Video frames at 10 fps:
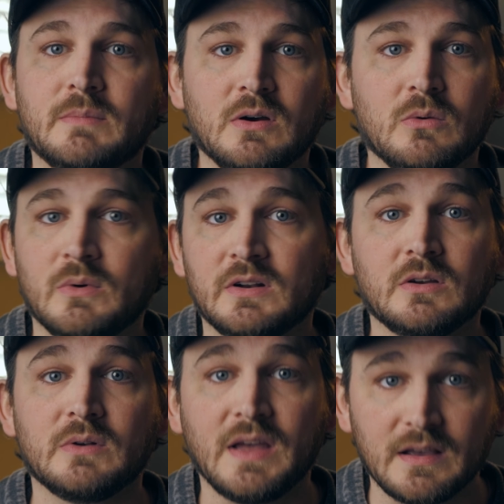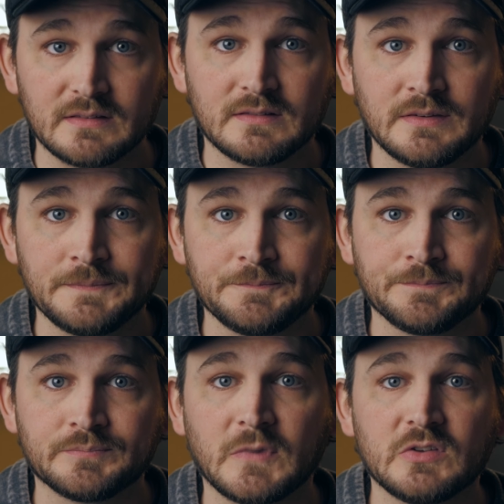about where to go next.
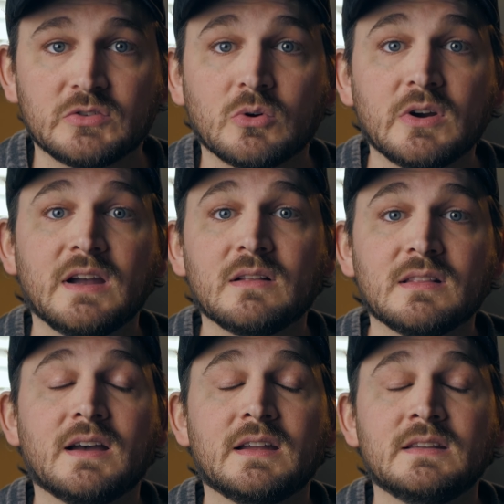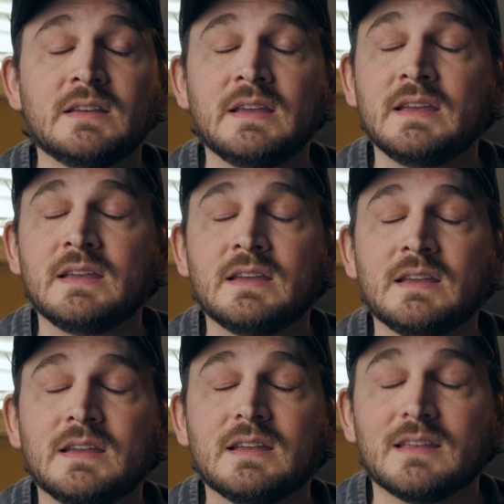A story outline
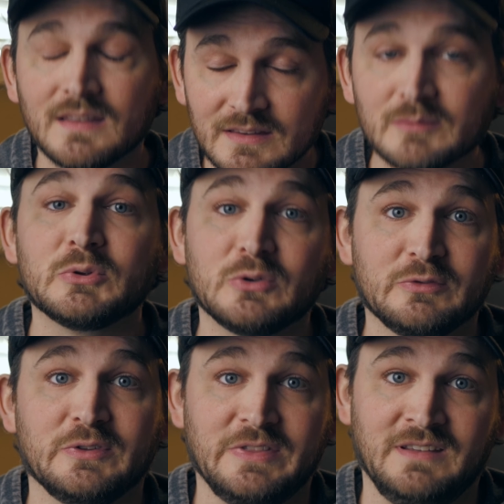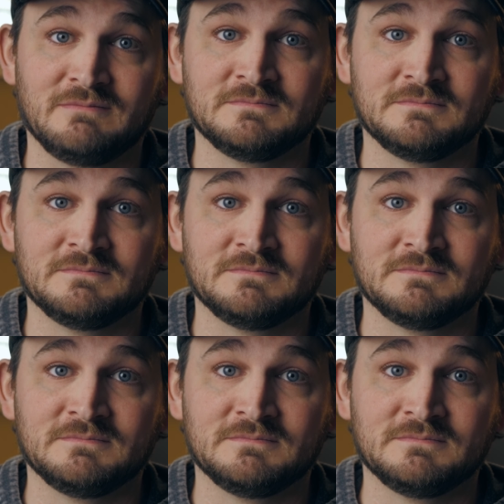is a beautiful thing.